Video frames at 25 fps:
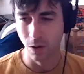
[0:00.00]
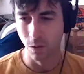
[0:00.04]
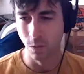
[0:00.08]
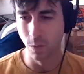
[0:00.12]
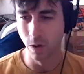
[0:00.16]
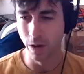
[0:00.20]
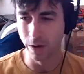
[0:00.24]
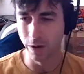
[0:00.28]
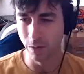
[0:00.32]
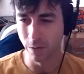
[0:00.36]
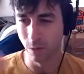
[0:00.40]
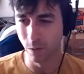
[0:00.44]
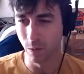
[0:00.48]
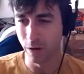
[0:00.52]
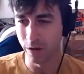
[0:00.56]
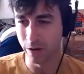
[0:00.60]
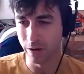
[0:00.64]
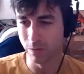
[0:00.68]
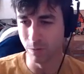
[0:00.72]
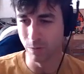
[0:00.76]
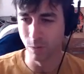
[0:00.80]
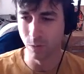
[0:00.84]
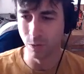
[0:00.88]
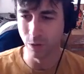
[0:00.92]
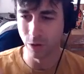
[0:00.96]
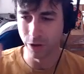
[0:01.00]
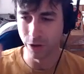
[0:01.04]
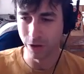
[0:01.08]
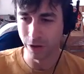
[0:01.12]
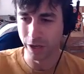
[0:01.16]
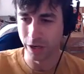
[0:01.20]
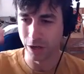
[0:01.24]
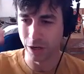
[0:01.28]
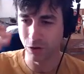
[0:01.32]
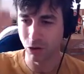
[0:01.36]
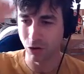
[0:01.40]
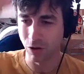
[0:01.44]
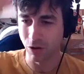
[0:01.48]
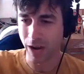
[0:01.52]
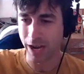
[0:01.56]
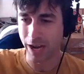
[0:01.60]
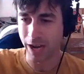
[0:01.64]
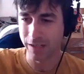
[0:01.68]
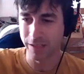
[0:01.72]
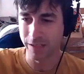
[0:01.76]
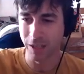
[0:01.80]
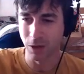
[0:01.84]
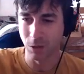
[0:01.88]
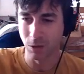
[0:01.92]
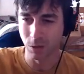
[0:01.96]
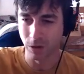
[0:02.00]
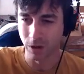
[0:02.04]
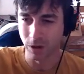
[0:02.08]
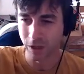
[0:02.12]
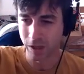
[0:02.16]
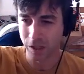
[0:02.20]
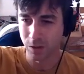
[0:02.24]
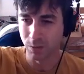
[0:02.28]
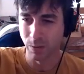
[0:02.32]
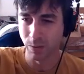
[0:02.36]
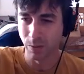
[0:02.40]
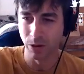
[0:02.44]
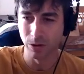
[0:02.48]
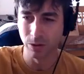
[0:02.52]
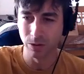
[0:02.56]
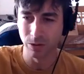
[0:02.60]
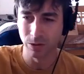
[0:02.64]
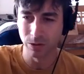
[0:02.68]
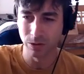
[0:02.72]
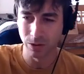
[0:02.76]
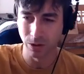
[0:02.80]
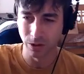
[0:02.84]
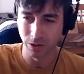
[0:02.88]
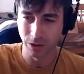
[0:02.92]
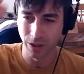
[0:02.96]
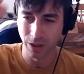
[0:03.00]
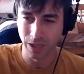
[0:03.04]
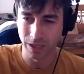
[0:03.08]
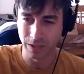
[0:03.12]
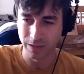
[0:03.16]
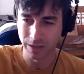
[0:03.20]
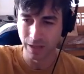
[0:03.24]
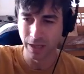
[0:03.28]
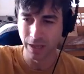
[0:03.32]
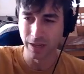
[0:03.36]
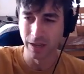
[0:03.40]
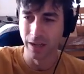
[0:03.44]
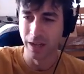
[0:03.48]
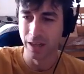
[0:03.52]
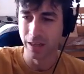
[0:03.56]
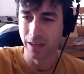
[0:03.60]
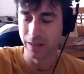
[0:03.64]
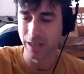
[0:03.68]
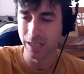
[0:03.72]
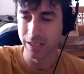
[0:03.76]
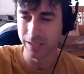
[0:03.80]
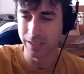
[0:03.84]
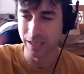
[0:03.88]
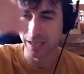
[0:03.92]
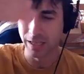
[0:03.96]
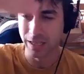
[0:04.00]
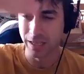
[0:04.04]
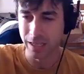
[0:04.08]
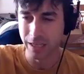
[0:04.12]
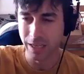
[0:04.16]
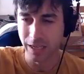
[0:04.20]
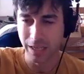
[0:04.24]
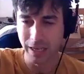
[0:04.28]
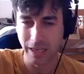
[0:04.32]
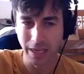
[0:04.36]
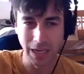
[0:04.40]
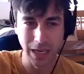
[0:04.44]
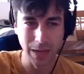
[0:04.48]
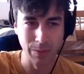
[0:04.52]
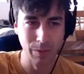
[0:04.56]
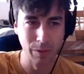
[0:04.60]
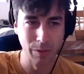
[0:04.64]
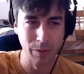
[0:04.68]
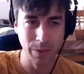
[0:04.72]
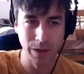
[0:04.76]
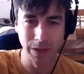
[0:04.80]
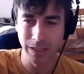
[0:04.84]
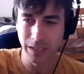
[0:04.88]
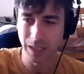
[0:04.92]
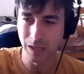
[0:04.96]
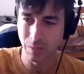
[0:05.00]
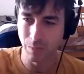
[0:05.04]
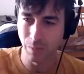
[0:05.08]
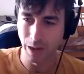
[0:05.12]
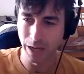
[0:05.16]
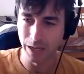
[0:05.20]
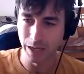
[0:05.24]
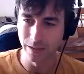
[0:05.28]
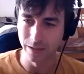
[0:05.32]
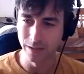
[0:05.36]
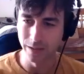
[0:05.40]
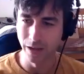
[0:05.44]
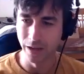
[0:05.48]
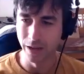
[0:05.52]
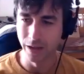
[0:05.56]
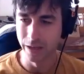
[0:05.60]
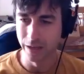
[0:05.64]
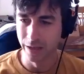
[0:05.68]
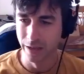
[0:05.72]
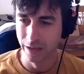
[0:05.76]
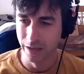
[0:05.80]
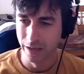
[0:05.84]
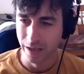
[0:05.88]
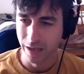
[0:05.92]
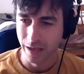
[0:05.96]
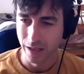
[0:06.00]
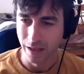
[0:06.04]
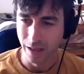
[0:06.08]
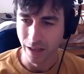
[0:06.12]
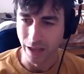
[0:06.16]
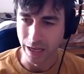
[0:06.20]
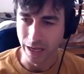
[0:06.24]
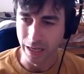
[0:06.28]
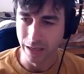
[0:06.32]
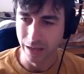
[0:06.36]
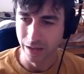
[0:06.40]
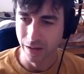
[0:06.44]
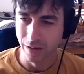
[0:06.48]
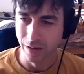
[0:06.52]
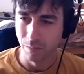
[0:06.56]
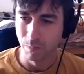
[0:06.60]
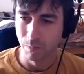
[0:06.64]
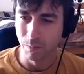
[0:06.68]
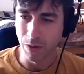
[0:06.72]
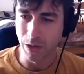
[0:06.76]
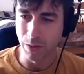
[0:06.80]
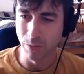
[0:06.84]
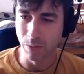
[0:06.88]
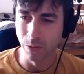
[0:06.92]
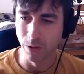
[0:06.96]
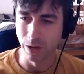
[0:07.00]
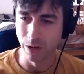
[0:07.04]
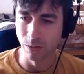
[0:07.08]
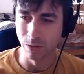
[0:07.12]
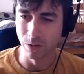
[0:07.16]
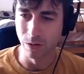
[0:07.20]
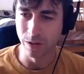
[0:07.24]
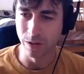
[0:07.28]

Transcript: what were there like cracks that were exposed or things that needed to get implemented based on like people that were